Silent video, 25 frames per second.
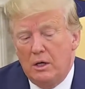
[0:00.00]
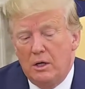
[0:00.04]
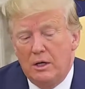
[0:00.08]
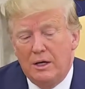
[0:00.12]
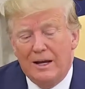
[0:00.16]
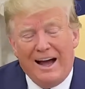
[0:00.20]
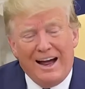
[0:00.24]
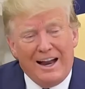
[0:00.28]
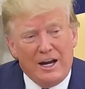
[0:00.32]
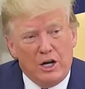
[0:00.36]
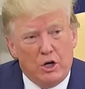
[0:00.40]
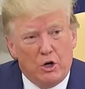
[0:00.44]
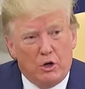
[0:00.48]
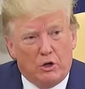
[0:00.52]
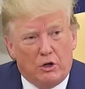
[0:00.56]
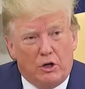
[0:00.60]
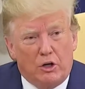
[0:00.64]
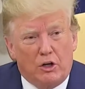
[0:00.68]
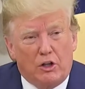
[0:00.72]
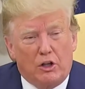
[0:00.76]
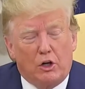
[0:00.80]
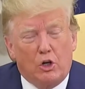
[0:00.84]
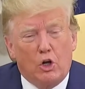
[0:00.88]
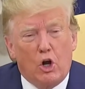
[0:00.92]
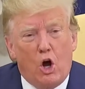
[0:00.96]
Non-nuclear,
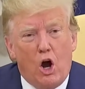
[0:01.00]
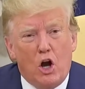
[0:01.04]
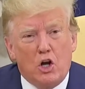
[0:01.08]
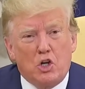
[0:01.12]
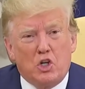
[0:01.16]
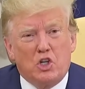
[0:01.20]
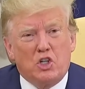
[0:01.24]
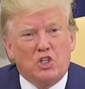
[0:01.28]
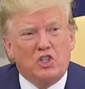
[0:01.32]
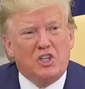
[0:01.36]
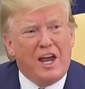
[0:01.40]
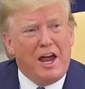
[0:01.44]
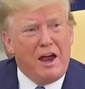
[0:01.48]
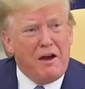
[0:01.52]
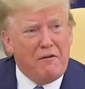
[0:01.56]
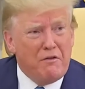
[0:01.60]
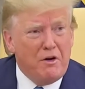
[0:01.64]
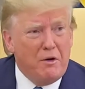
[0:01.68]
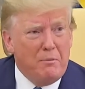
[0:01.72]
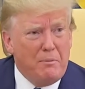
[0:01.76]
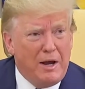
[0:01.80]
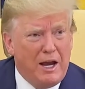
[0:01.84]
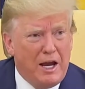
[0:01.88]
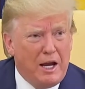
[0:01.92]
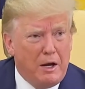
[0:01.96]
the largest
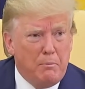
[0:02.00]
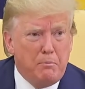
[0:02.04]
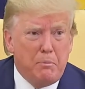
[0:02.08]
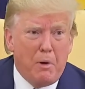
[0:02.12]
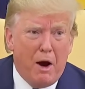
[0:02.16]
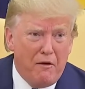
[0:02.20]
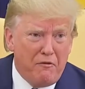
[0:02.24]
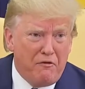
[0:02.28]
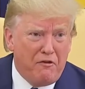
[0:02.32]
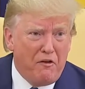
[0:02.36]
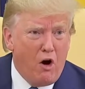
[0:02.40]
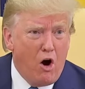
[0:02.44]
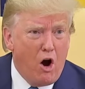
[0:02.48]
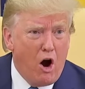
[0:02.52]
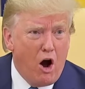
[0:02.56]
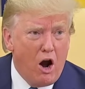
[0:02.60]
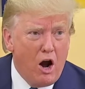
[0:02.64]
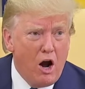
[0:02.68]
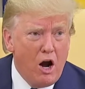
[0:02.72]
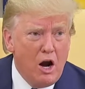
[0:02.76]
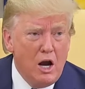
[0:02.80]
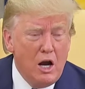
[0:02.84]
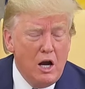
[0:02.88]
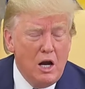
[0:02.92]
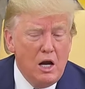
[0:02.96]
ever made by
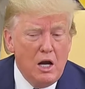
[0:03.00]
far.